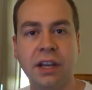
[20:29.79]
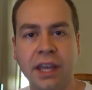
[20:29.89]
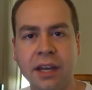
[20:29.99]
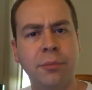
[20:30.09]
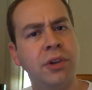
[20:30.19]
I
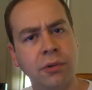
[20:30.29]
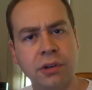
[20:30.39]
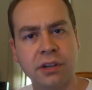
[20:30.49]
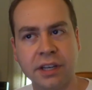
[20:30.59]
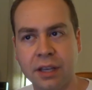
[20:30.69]
had it
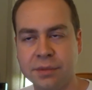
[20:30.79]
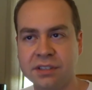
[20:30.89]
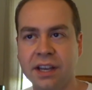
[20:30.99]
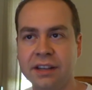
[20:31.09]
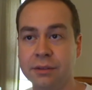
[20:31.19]
pre-ordered on
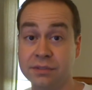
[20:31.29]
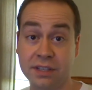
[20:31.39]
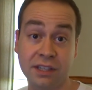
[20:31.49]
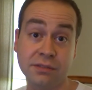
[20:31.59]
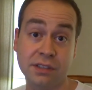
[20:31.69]
Amazon, and it was
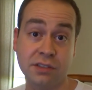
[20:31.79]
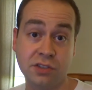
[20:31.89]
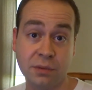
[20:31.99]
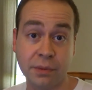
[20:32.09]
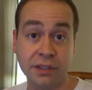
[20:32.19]
saying it was going to
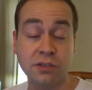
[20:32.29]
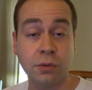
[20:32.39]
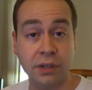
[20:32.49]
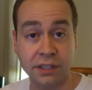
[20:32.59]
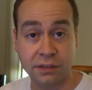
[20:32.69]
ship on the
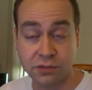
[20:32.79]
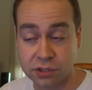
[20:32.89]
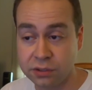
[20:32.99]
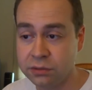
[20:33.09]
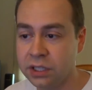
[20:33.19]
20th of
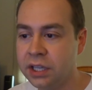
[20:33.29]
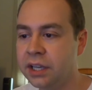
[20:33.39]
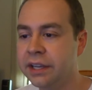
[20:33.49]
June.